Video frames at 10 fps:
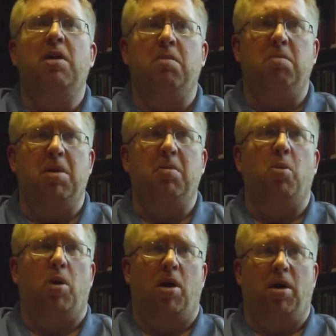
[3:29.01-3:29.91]

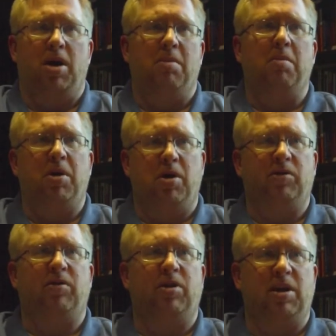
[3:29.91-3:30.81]
memoir
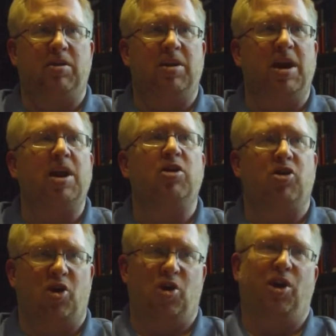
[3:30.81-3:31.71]
impulse, the
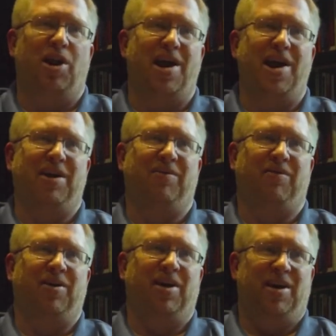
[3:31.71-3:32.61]
internal
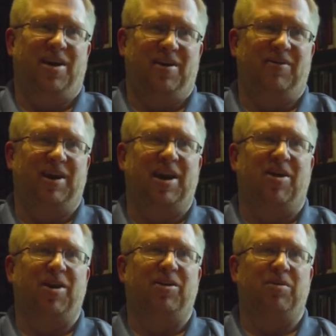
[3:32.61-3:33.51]
life of the
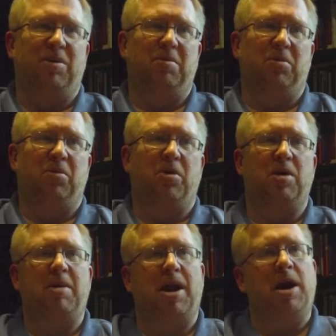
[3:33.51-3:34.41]
character that people are
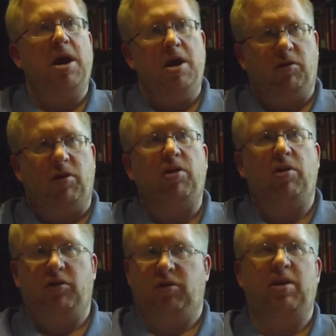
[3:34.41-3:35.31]
worried about. So
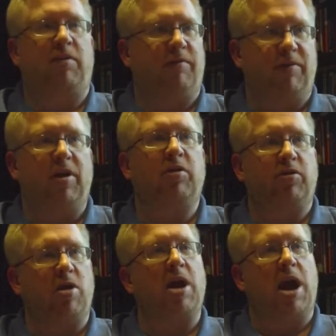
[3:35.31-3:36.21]
there's very
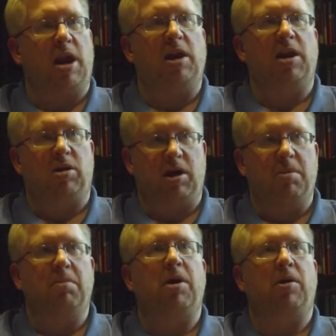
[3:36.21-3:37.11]
strong analytical
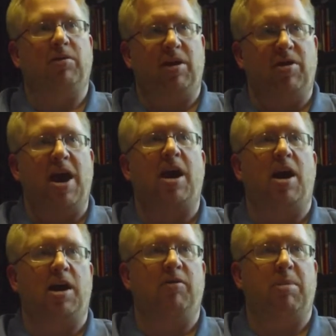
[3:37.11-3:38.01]
impulse in that
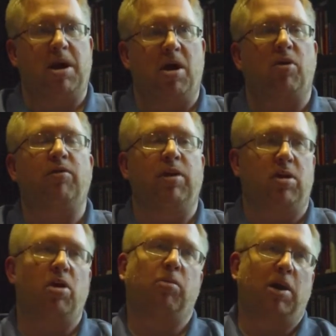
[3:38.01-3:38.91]
kind of biography
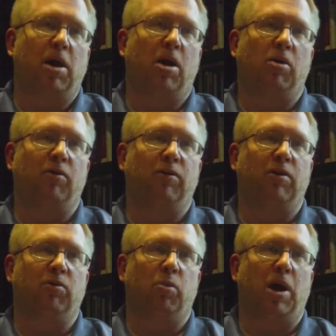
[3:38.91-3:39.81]
and
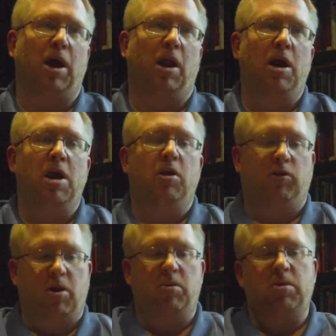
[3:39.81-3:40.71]
autobiography as well.
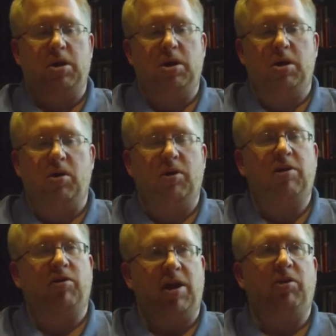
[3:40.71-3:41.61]
So,
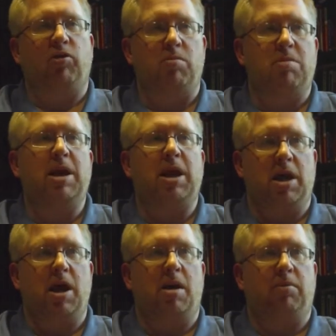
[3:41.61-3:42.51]
these things are
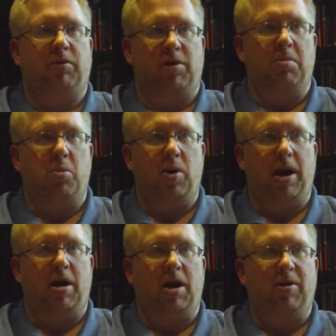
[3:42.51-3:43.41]
meeting up
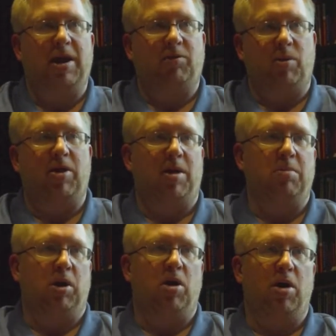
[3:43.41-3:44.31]
somewhere, and that's why they
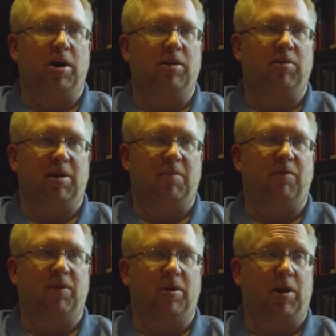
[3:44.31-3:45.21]
belong in the same
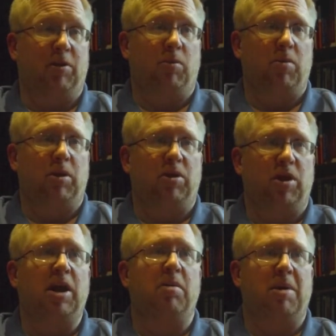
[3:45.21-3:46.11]
field. That's why we
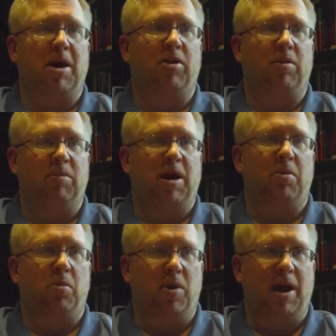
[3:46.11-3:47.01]
think about them
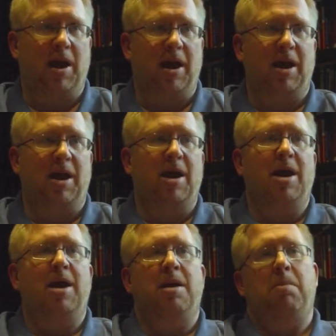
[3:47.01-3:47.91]
that way.
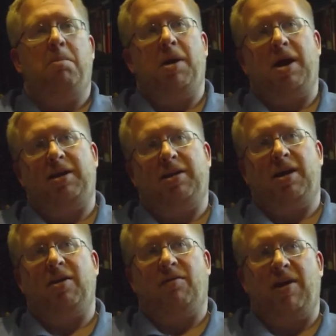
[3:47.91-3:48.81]
But
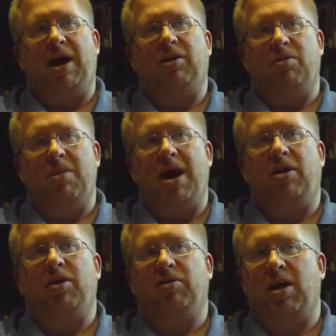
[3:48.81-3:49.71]
the fact of the
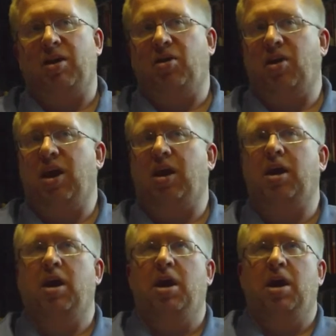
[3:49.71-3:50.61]
matter is, I think,